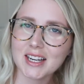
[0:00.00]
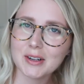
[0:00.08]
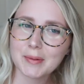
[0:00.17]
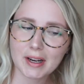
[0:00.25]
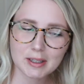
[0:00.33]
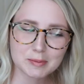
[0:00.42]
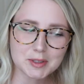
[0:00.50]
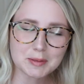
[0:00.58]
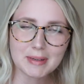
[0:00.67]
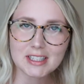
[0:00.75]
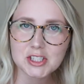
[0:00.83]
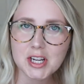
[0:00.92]
Welcome to
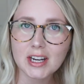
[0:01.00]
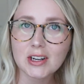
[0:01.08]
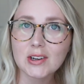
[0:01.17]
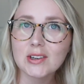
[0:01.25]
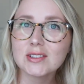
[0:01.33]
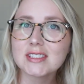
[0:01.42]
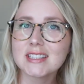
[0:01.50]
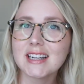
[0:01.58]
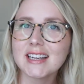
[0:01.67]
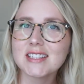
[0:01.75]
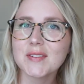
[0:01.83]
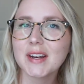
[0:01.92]
my channel.
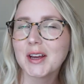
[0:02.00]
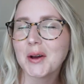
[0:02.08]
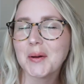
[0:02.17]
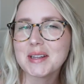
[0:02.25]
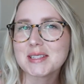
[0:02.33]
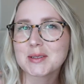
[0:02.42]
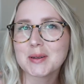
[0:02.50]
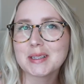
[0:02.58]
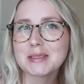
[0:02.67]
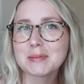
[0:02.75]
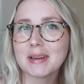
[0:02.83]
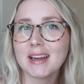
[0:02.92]
Today's video is
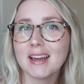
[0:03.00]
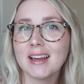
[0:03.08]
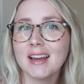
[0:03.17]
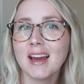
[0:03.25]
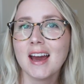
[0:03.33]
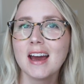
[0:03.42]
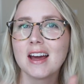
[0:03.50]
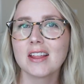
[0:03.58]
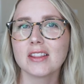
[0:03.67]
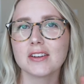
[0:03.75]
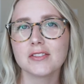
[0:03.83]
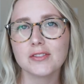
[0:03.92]
going to be
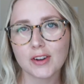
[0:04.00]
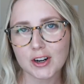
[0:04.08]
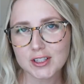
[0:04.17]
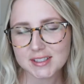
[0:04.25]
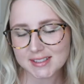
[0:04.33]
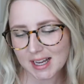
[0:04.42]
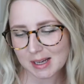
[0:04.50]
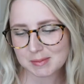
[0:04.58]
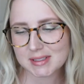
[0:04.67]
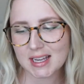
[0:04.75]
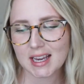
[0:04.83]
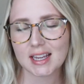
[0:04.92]
the first
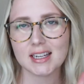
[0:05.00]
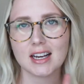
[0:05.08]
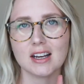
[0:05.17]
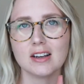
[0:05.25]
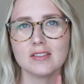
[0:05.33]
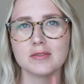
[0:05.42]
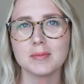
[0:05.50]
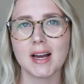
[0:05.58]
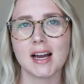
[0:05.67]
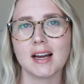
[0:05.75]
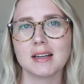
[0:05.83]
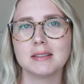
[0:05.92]
update of
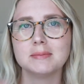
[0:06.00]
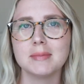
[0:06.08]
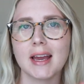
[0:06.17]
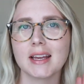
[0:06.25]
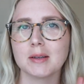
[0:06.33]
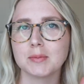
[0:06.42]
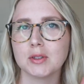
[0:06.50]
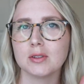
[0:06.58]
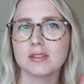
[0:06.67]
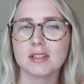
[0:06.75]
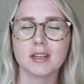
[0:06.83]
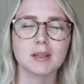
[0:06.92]
my makeup
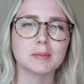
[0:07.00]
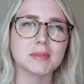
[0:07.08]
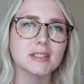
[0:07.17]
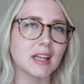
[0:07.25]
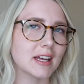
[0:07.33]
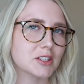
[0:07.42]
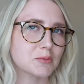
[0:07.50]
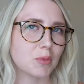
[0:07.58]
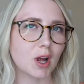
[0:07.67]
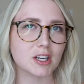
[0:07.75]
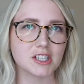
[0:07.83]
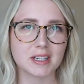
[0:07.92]
use up slash
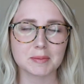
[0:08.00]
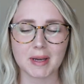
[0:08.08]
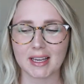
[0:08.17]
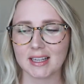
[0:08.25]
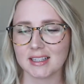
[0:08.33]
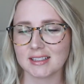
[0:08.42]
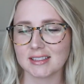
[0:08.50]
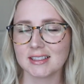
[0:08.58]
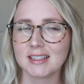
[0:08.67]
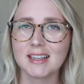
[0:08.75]
project pan.